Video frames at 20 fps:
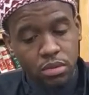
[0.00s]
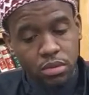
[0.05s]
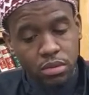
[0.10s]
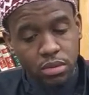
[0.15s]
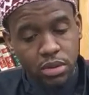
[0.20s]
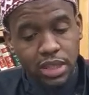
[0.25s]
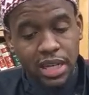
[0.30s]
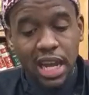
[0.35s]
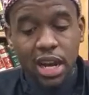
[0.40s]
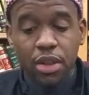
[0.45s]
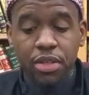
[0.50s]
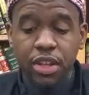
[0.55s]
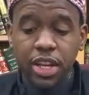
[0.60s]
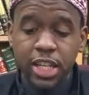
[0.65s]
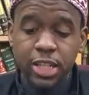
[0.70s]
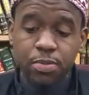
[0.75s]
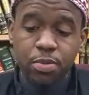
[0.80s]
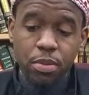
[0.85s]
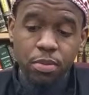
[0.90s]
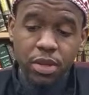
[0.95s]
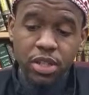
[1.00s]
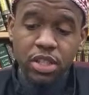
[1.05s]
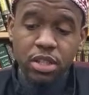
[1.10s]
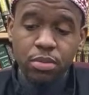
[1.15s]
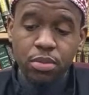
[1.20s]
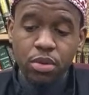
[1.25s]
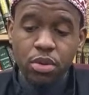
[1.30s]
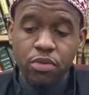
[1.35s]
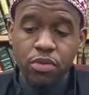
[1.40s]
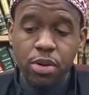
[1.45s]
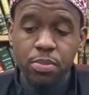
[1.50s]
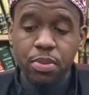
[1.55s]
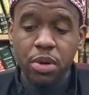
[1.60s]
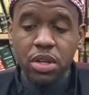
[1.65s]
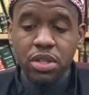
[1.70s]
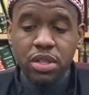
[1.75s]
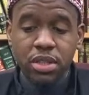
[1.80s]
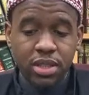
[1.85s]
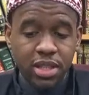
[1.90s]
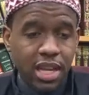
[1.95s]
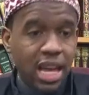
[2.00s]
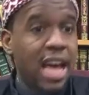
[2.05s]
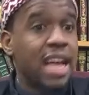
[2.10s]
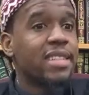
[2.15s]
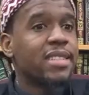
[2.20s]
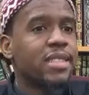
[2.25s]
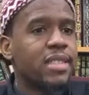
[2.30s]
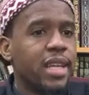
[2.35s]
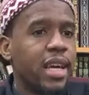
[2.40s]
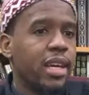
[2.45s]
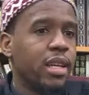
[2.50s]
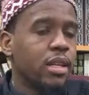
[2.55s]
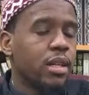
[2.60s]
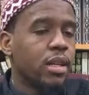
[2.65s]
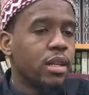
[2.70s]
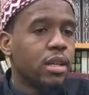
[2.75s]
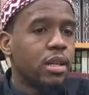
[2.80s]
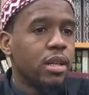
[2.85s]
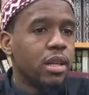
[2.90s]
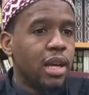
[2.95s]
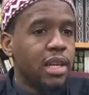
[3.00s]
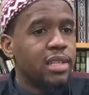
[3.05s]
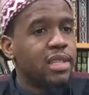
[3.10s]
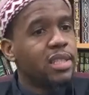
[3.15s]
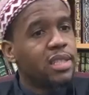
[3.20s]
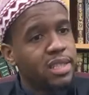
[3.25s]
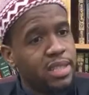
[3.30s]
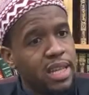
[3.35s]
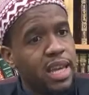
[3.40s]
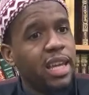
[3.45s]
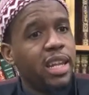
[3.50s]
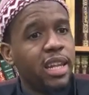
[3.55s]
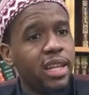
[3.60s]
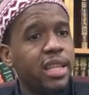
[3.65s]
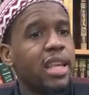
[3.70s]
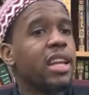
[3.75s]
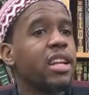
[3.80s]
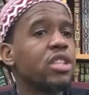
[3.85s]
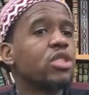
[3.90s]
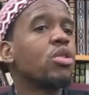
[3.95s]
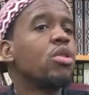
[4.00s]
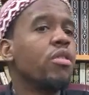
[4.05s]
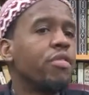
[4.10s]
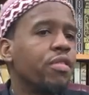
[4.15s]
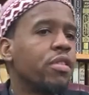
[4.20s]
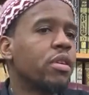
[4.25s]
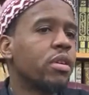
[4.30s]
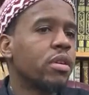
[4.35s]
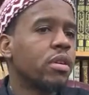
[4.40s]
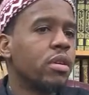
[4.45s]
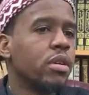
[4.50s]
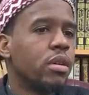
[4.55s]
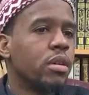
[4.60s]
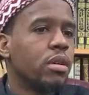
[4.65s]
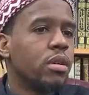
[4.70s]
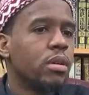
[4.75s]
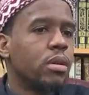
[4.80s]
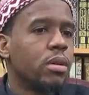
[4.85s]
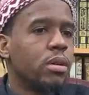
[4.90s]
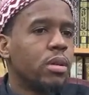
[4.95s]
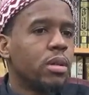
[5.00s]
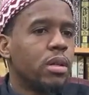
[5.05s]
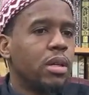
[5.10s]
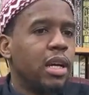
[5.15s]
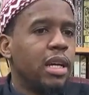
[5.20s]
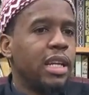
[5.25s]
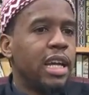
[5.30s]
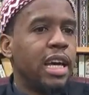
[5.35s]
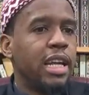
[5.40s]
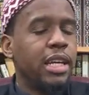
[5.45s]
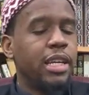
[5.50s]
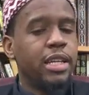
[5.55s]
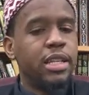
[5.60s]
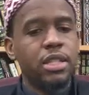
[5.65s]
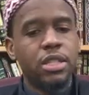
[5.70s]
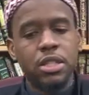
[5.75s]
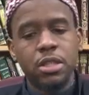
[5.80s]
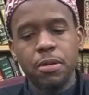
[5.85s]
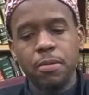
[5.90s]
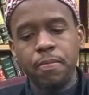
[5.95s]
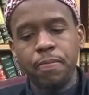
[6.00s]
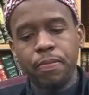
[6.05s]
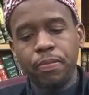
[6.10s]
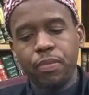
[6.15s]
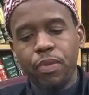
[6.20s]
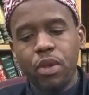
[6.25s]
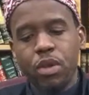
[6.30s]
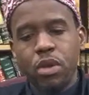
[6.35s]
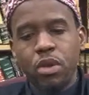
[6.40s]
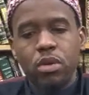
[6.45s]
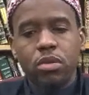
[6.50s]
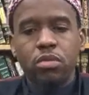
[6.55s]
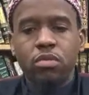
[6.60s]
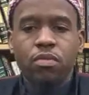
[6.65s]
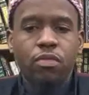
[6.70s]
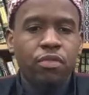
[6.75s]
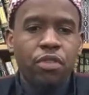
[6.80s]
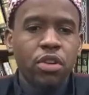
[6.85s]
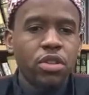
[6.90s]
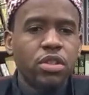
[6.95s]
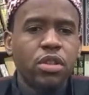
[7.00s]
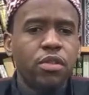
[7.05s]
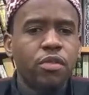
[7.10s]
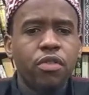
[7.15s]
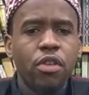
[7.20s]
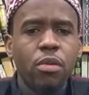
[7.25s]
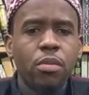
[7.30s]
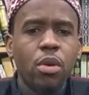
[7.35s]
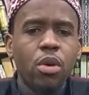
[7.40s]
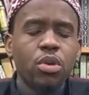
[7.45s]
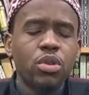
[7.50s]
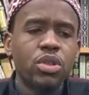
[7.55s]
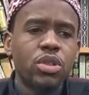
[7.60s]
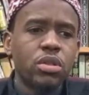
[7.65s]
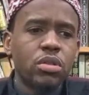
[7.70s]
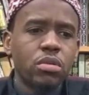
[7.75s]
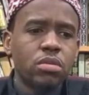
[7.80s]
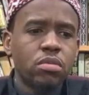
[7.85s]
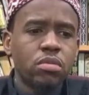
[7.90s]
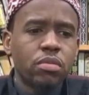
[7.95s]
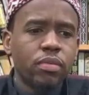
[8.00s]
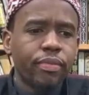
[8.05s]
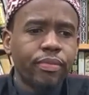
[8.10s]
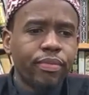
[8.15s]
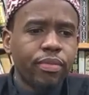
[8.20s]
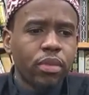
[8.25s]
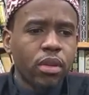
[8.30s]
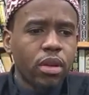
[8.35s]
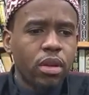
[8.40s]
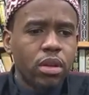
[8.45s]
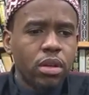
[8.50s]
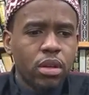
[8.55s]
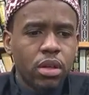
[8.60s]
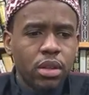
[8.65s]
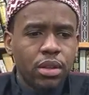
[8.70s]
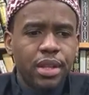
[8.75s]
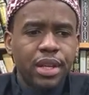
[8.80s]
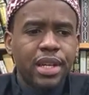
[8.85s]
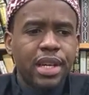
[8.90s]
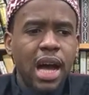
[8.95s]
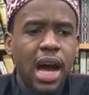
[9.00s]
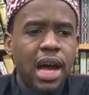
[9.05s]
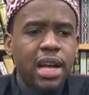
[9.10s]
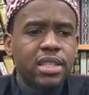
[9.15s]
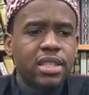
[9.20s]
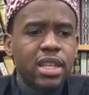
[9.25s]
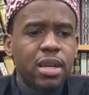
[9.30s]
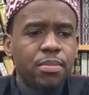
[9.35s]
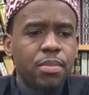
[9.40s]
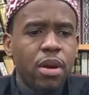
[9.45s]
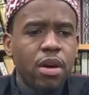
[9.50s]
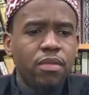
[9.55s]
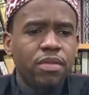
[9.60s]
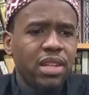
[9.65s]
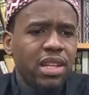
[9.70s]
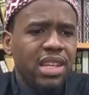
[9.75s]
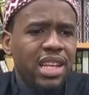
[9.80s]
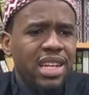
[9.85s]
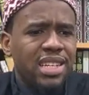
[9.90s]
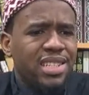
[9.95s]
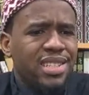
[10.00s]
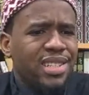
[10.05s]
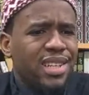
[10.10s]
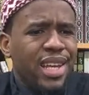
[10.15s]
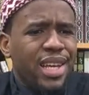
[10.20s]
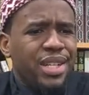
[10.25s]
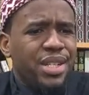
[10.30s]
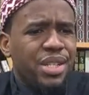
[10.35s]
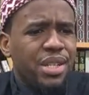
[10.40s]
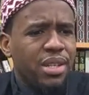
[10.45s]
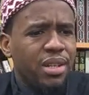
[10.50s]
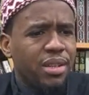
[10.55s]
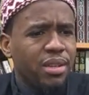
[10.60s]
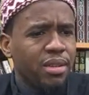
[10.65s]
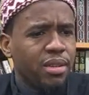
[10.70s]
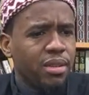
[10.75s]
And I don't think it's permissible for a person to hesitate in stating that it's kufr. And that is, first and foremost, the concept of the legislation.